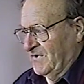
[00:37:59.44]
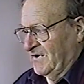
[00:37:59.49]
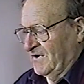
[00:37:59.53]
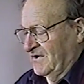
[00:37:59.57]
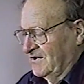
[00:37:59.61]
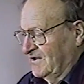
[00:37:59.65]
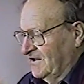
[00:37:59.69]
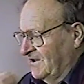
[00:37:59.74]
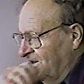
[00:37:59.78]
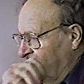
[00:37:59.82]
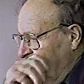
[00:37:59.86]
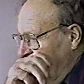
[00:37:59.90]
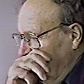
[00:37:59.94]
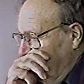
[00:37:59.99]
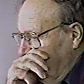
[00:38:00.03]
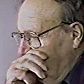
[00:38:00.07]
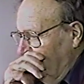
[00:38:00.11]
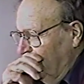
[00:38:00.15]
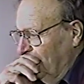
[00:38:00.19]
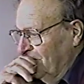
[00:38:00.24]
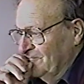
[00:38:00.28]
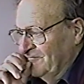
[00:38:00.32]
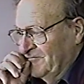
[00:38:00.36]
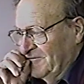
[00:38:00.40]
they had it
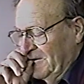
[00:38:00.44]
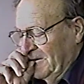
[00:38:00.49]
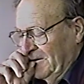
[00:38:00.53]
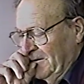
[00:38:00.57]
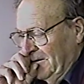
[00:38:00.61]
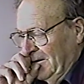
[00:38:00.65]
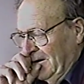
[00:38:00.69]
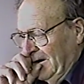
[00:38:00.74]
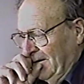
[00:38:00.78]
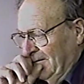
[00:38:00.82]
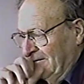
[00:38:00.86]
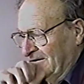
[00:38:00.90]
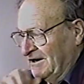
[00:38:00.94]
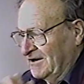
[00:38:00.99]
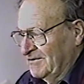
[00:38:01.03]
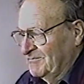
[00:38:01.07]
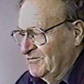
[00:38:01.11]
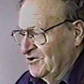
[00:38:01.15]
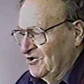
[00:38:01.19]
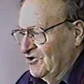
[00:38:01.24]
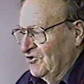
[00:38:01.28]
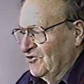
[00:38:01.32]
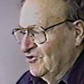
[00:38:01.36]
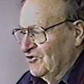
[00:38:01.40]
all figured out. They'd
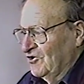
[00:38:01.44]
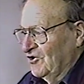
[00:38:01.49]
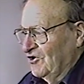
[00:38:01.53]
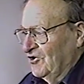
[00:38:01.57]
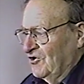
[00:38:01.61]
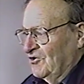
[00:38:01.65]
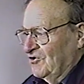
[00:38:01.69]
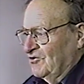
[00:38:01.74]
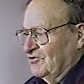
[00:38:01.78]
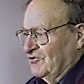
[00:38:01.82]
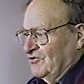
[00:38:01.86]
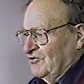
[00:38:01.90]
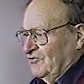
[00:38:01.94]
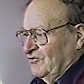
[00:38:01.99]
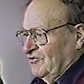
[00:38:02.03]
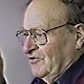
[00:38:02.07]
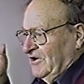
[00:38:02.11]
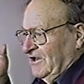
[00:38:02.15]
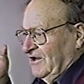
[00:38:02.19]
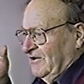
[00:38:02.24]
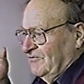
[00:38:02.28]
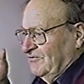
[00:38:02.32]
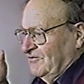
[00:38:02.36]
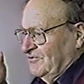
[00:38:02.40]
be on the log going
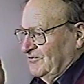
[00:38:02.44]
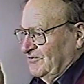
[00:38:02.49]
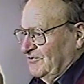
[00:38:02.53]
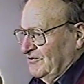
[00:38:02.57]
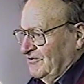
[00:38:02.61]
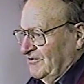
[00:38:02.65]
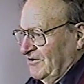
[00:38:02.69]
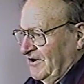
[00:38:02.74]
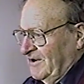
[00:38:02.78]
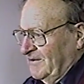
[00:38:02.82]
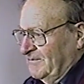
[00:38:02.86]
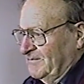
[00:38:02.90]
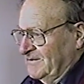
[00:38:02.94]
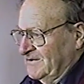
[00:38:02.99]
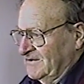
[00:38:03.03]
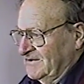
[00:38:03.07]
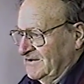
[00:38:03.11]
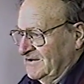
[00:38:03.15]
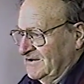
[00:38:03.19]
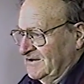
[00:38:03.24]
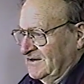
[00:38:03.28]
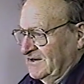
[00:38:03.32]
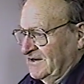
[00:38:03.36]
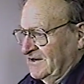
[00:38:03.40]
down through a rapid,
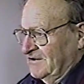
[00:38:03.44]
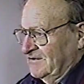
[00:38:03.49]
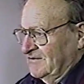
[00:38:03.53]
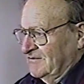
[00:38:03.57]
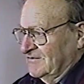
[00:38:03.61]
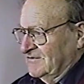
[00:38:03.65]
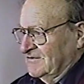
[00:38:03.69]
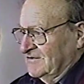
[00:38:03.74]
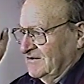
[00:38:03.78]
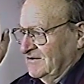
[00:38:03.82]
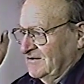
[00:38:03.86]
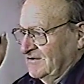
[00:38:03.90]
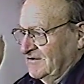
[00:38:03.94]
and they'd look, and the